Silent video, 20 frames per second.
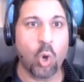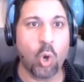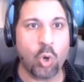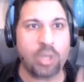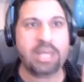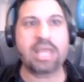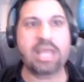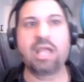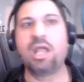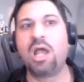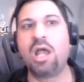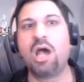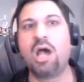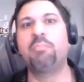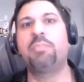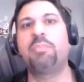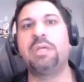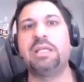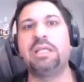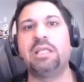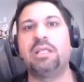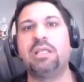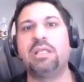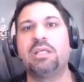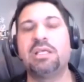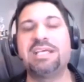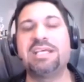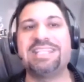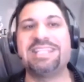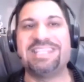only a company
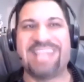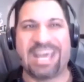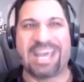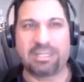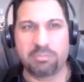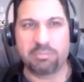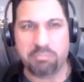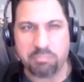that